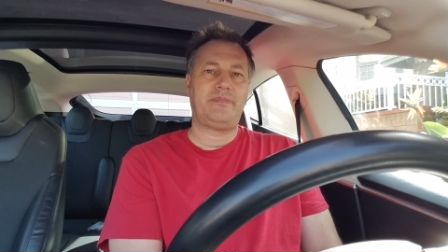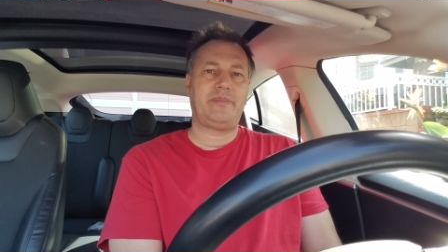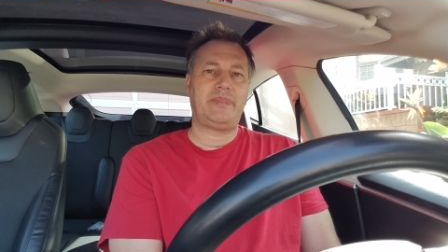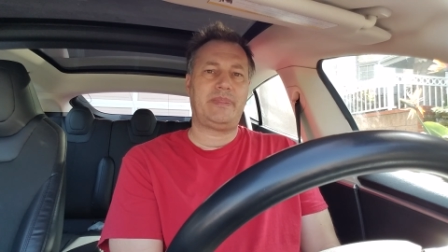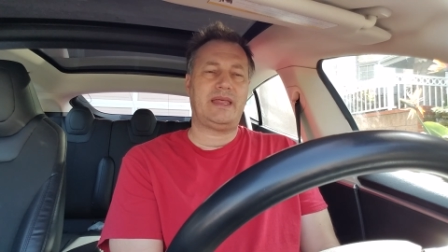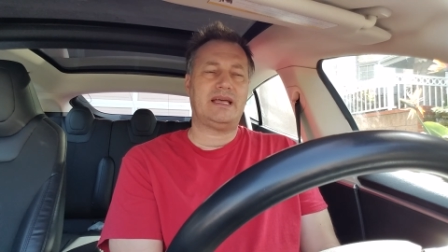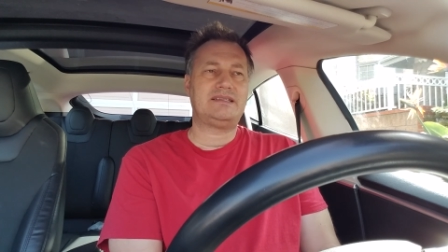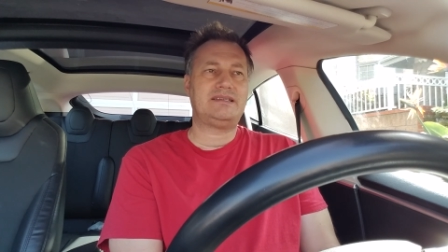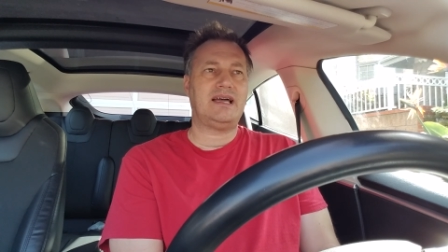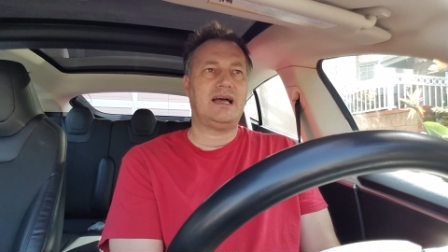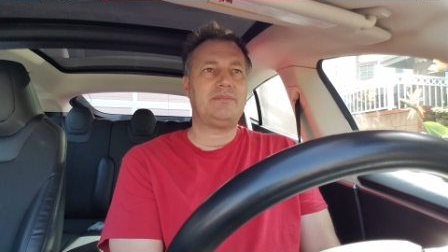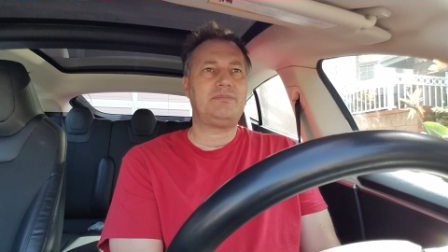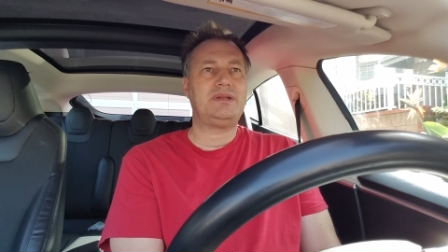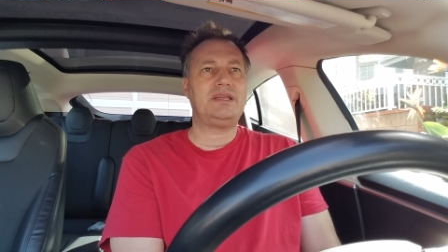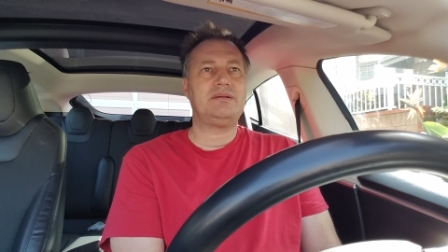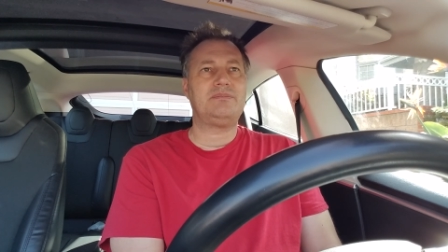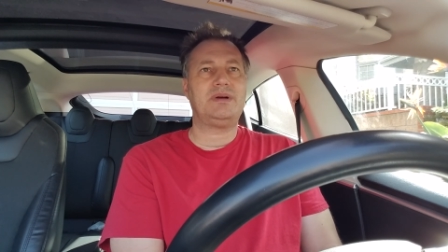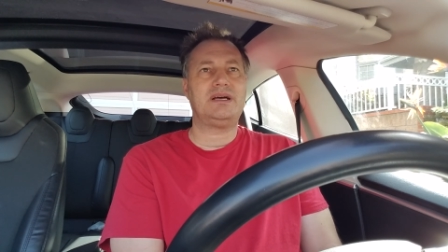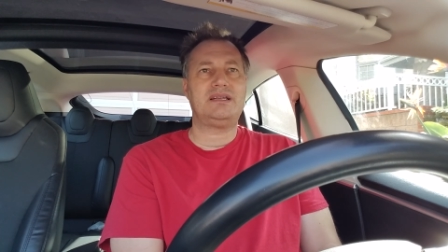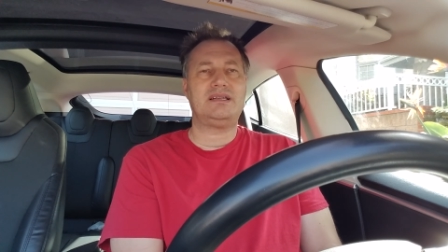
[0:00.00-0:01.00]
that's
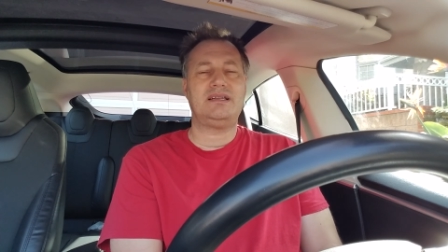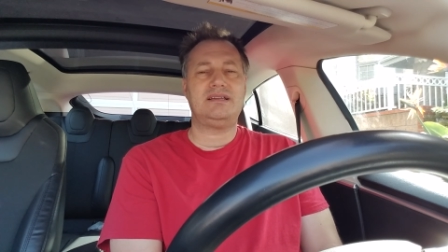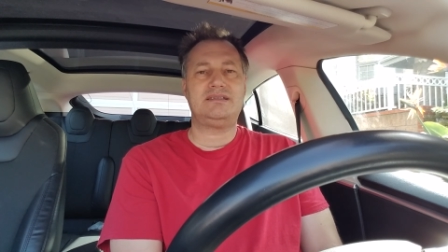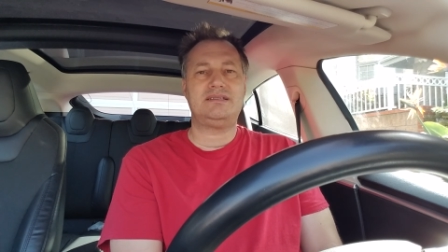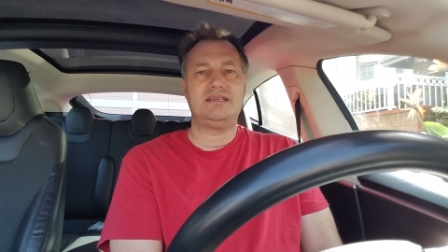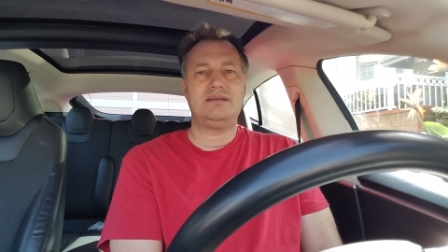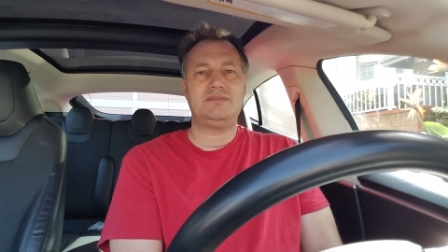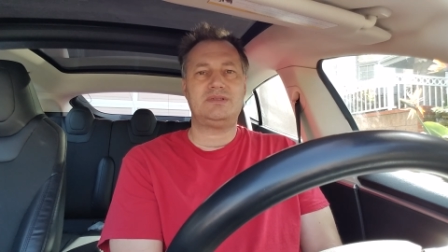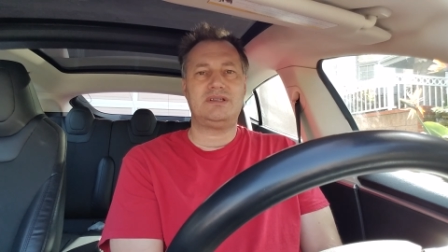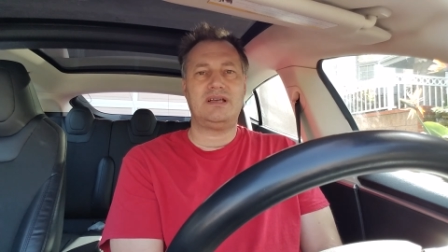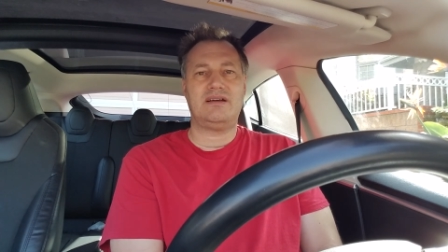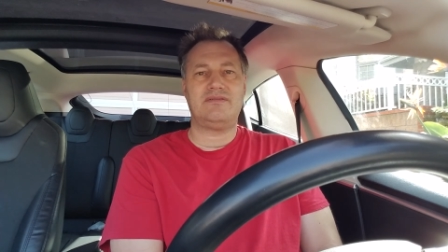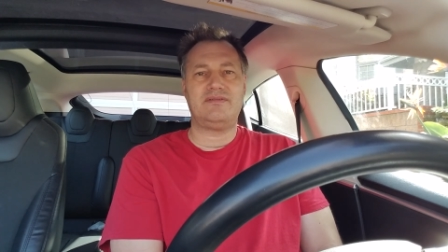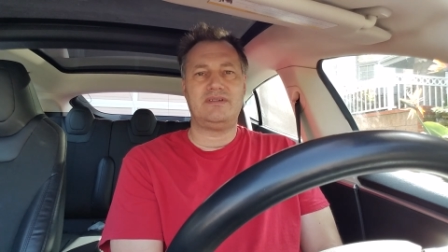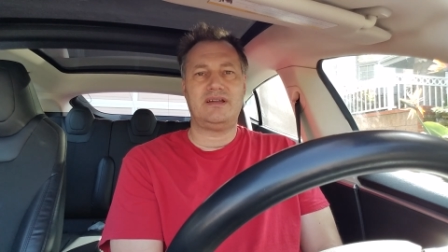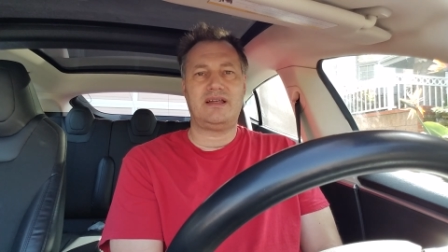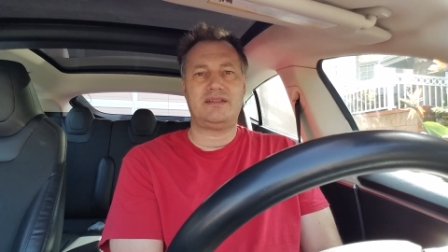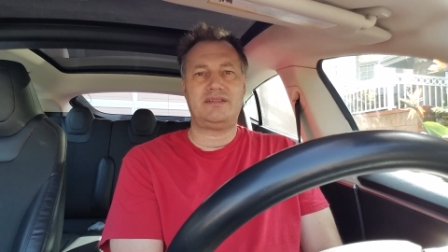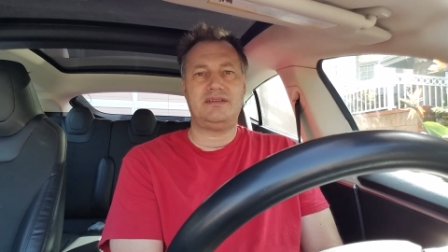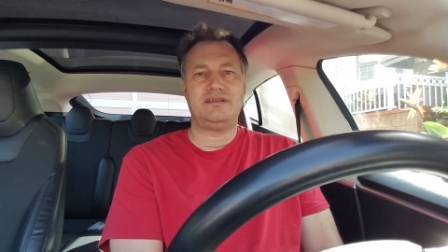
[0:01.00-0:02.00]
happening, but it seems to have
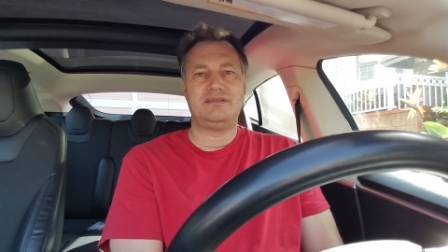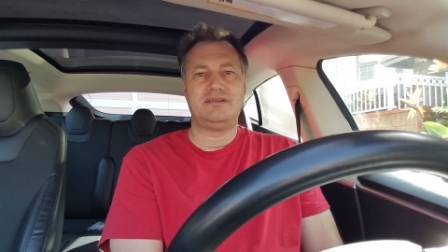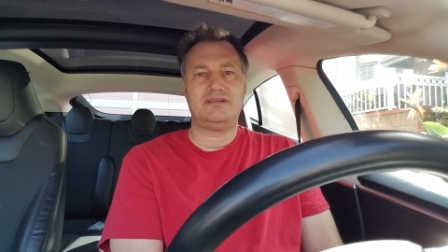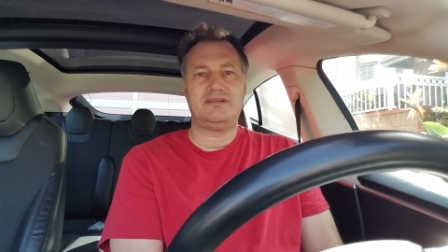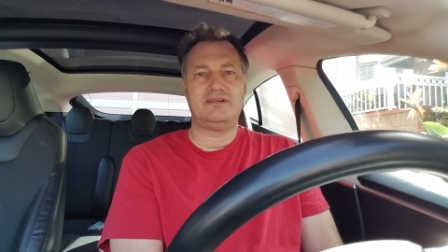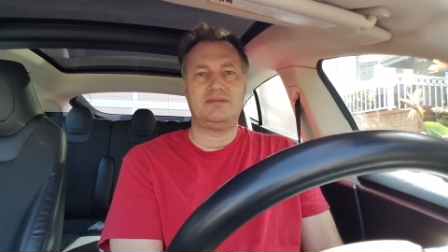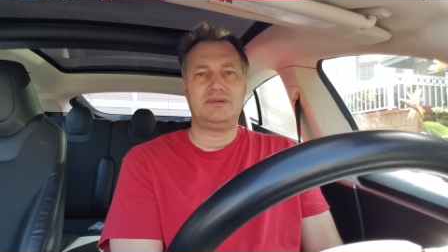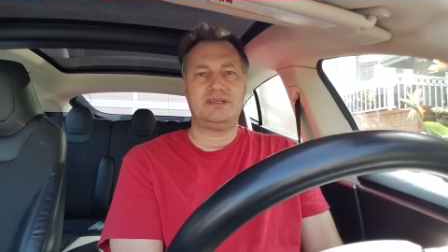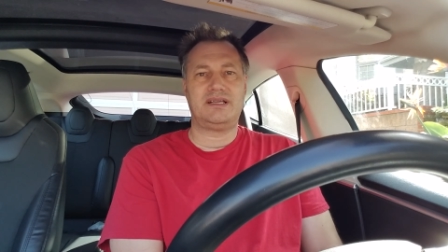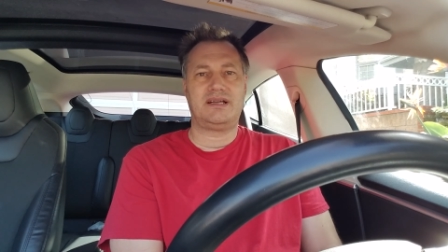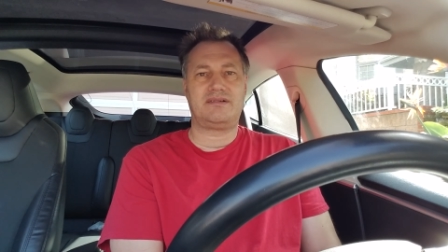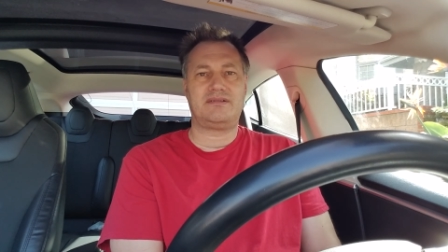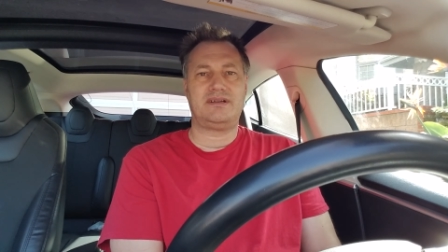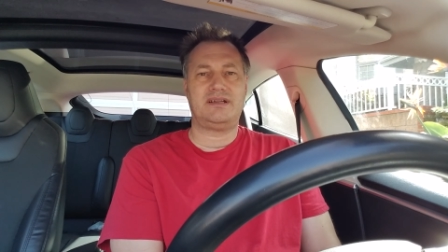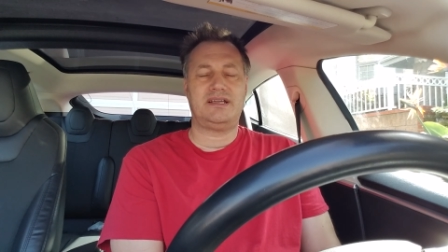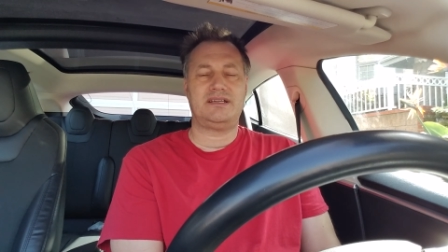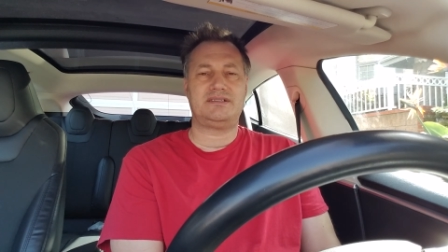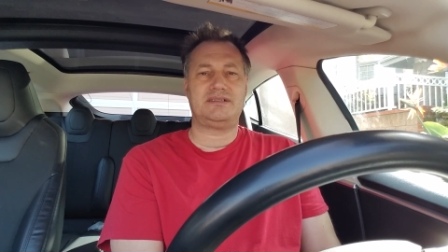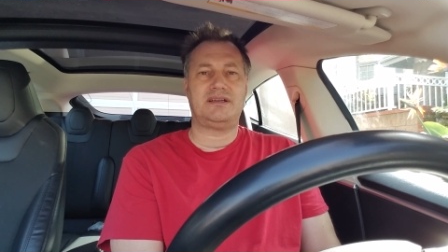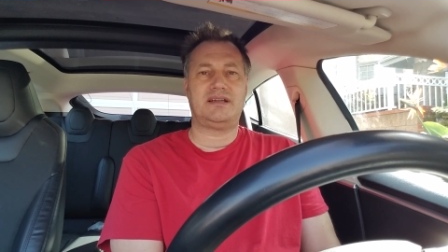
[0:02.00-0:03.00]
nothing to do with
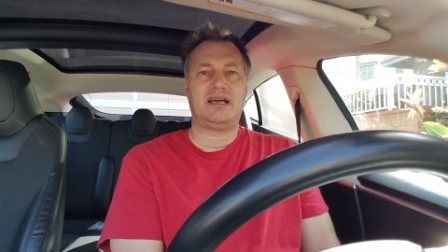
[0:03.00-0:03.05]
degradation.